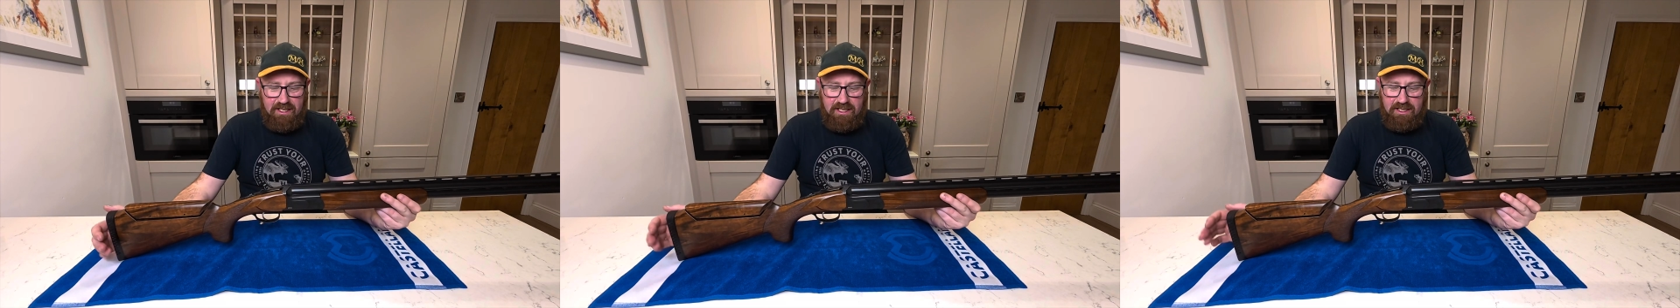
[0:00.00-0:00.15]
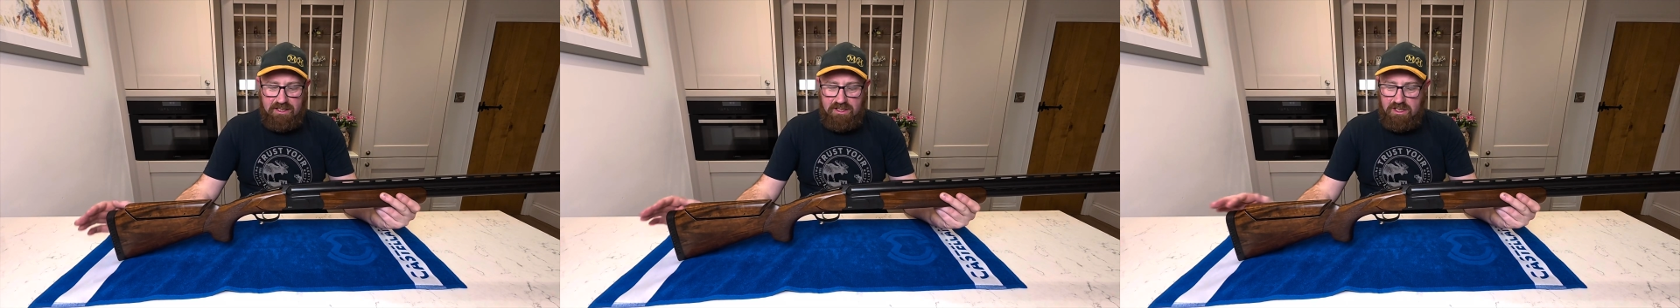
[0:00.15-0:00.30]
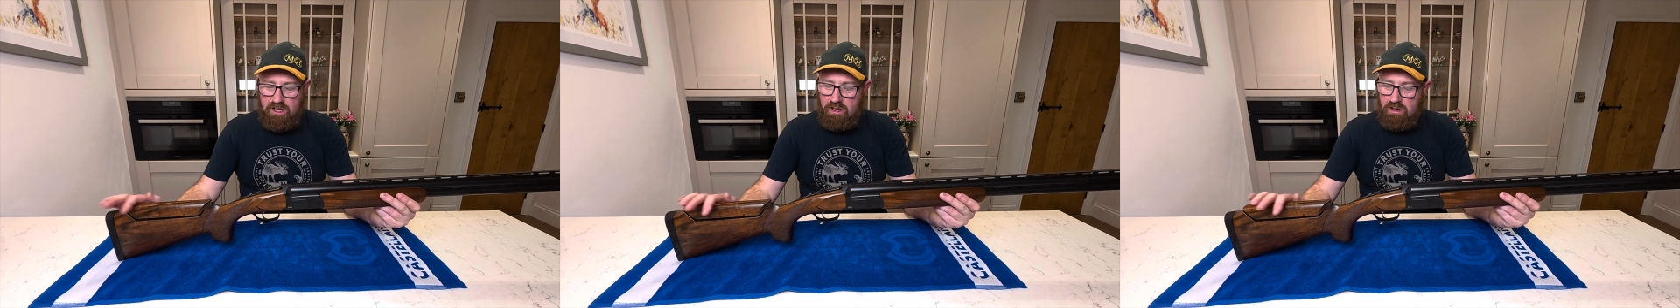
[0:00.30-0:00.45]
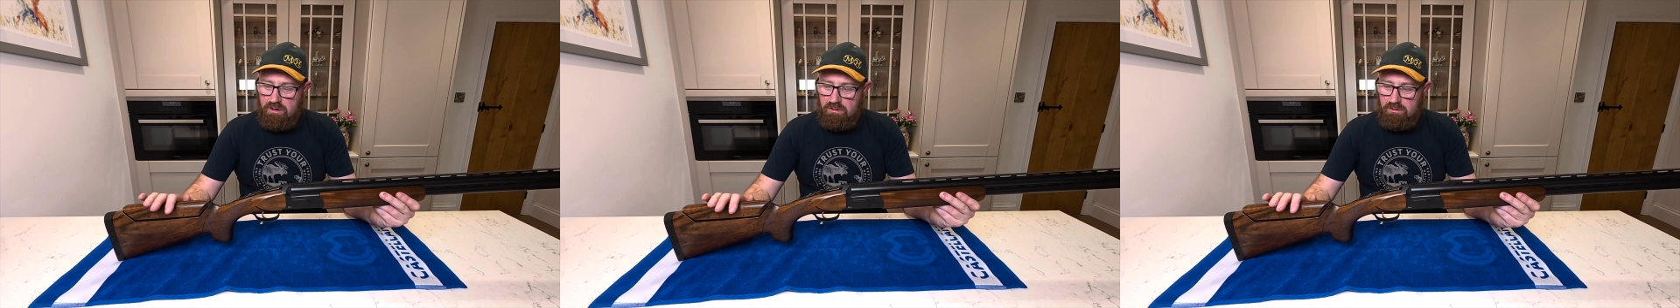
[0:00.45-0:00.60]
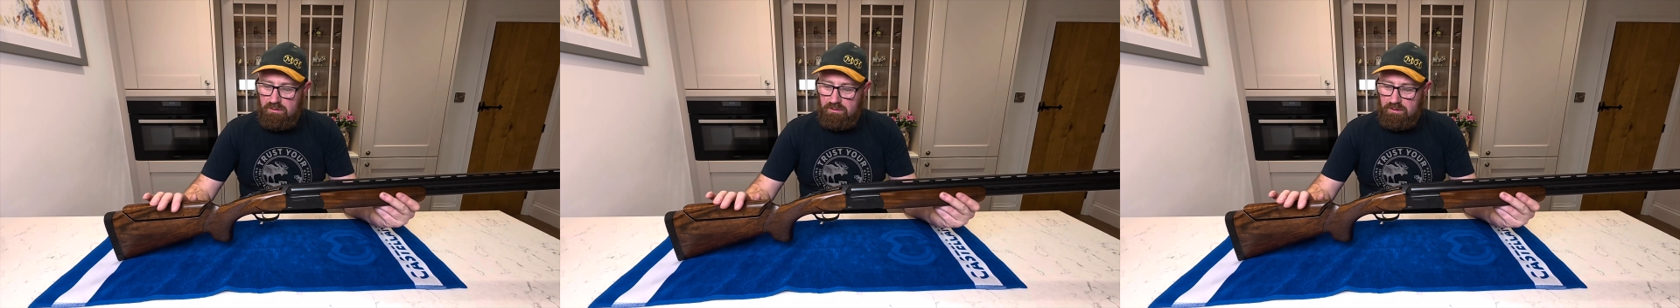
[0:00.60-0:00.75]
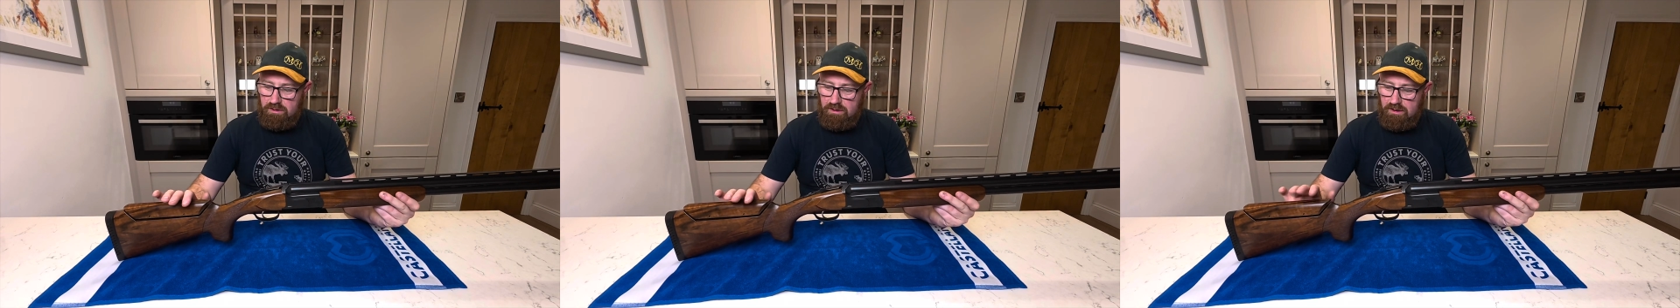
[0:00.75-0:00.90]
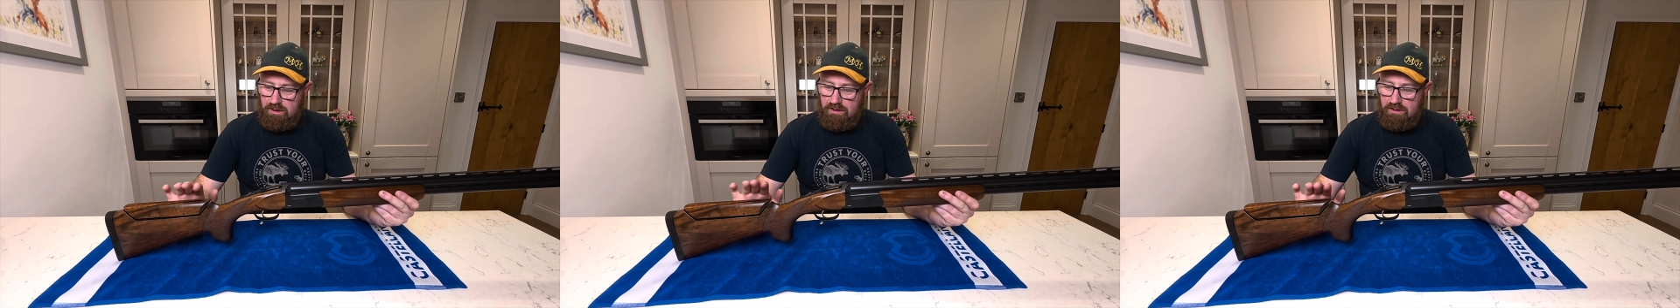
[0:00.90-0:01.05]
So
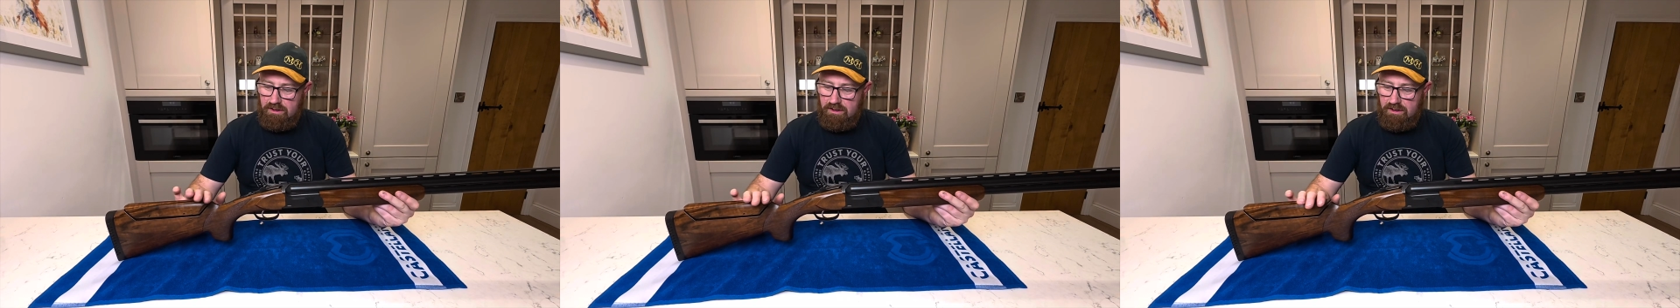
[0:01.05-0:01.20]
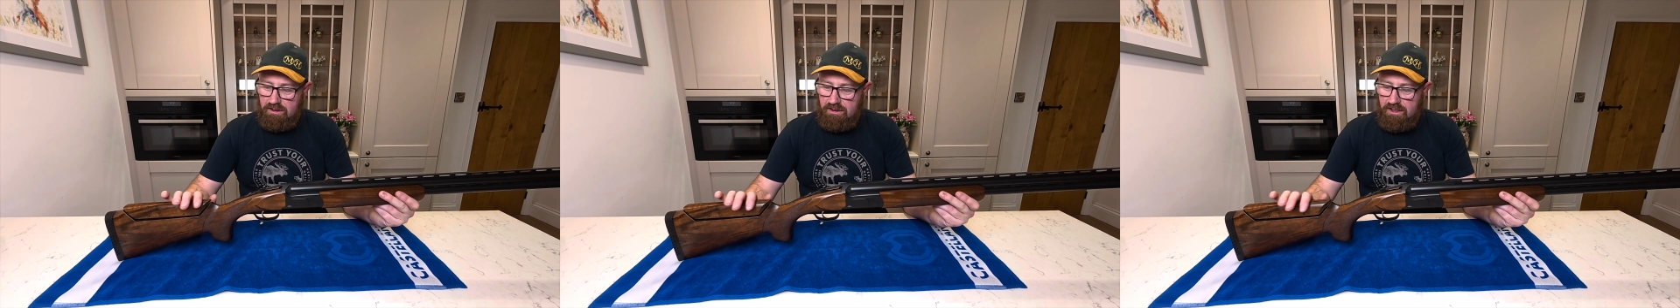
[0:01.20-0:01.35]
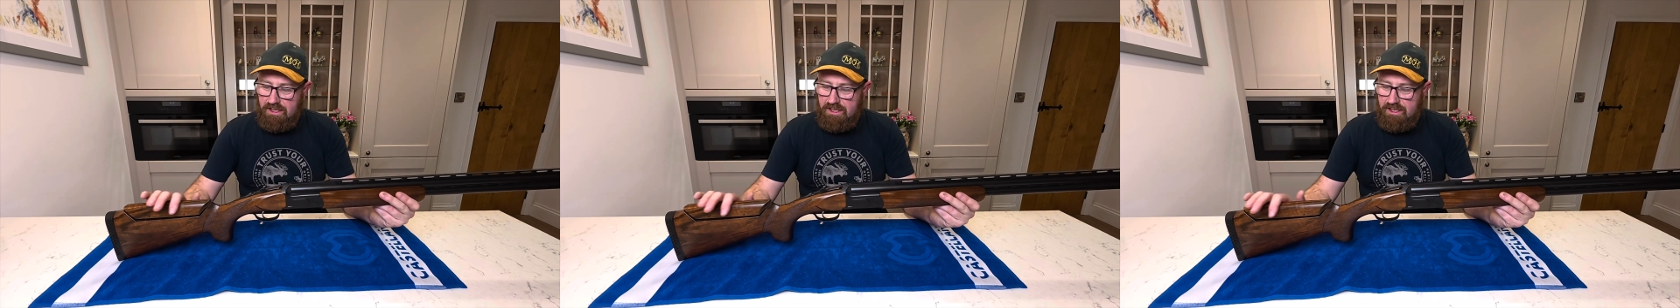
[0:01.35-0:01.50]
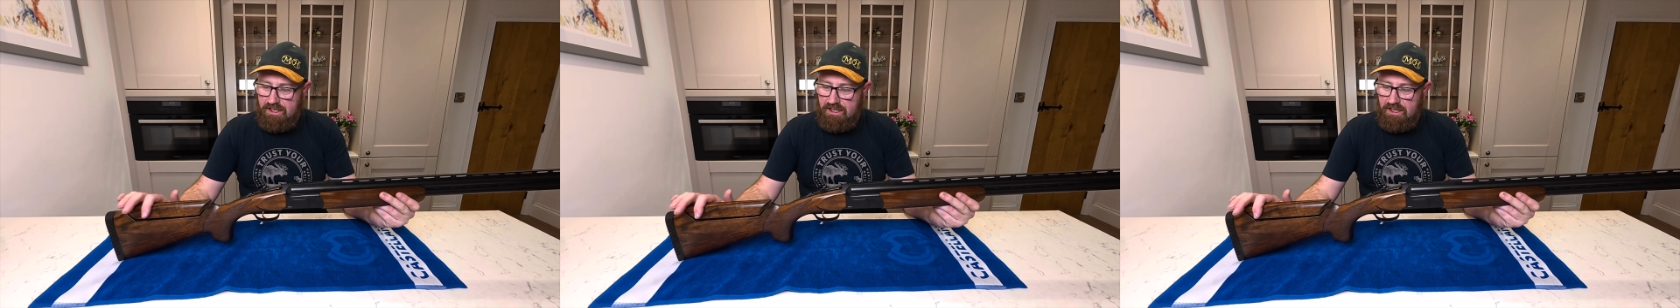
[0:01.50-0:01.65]
this